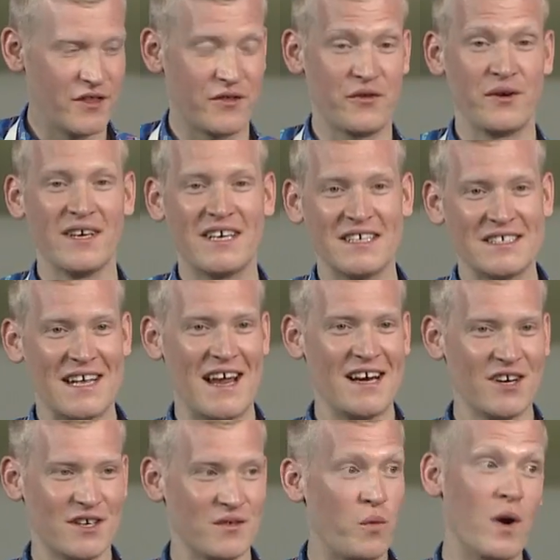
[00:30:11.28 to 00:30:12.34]
3
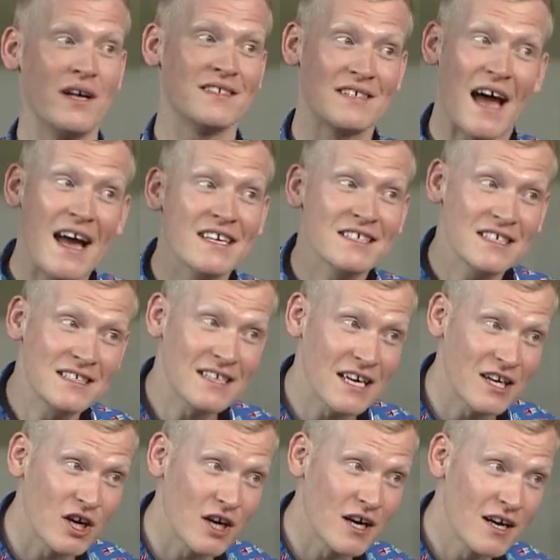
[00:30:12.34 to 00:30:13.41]
containers. What size
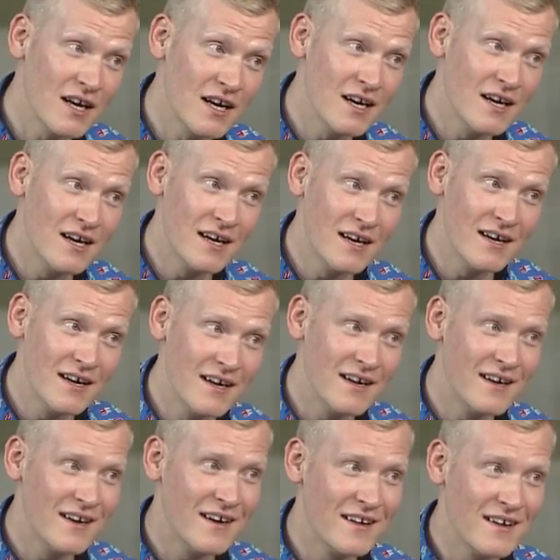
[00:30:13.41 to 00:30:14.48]
container?
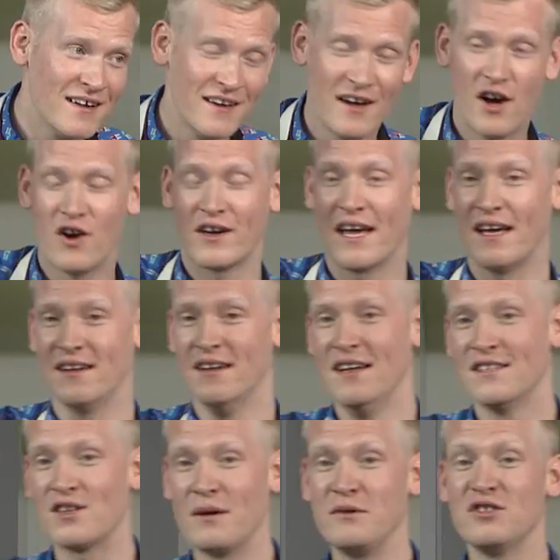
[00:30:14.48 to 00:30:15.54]
OK,
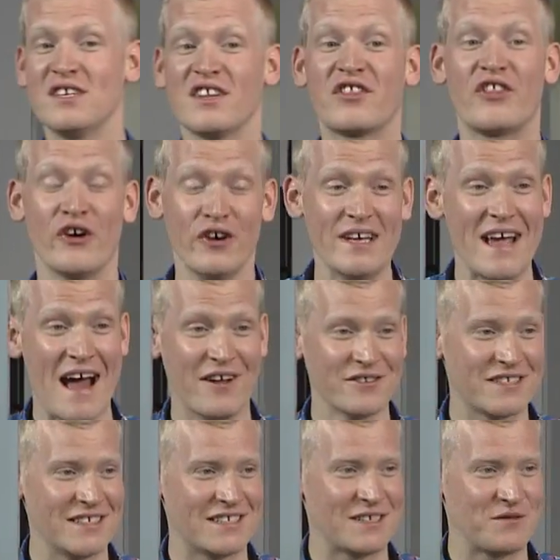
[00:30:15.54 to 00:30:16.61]
so I'm using 30
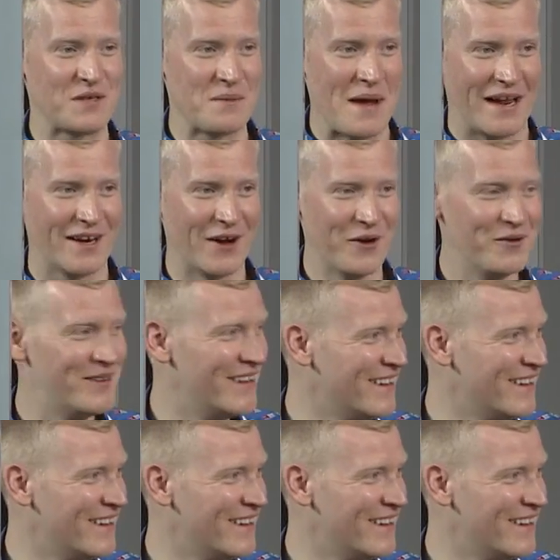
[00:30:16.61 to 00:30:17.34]
ounces of tomato.